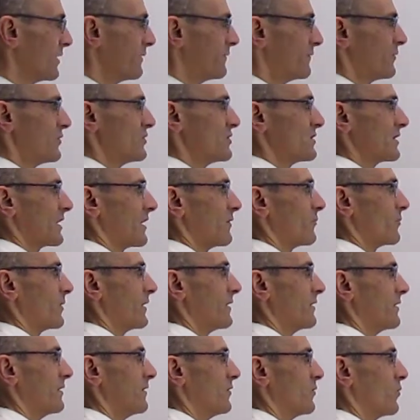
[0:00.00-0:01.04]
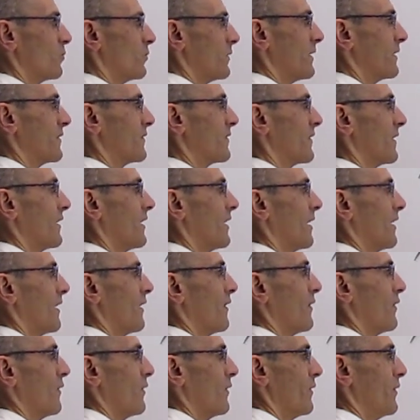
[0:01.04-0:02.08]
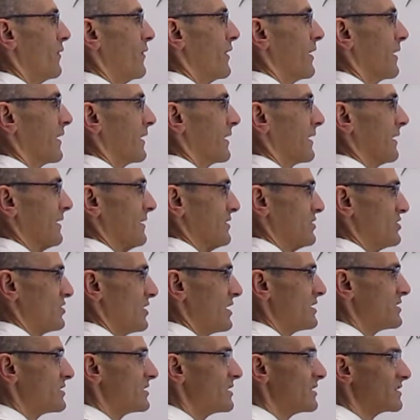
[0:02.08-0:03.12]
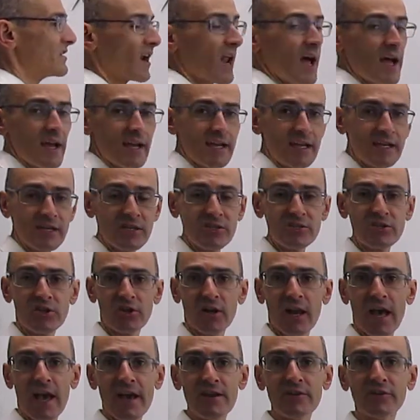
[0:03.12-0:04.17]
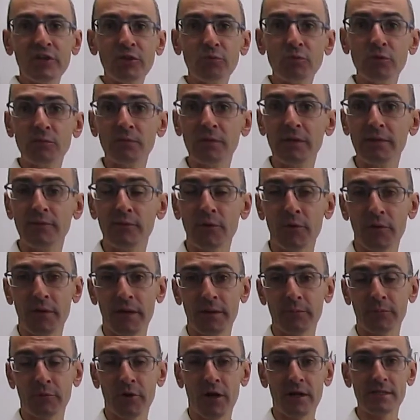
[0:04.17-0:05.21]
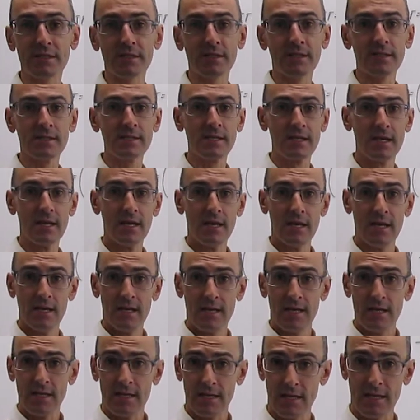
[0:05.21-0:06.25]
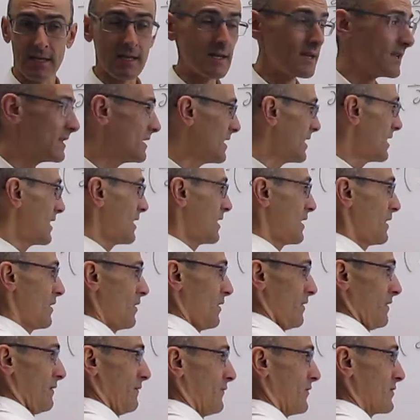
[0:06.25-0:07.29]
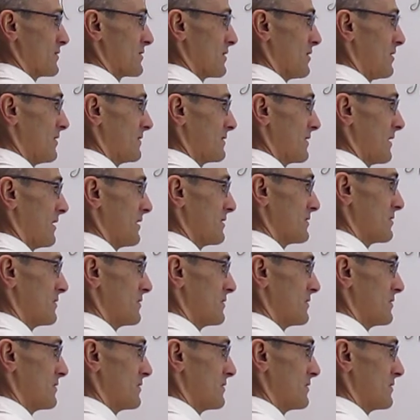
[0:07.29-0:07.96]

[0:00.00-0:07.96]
first can write here what uh, the change in, inter in, internal energy would be for that process. Again, uh, the first law tells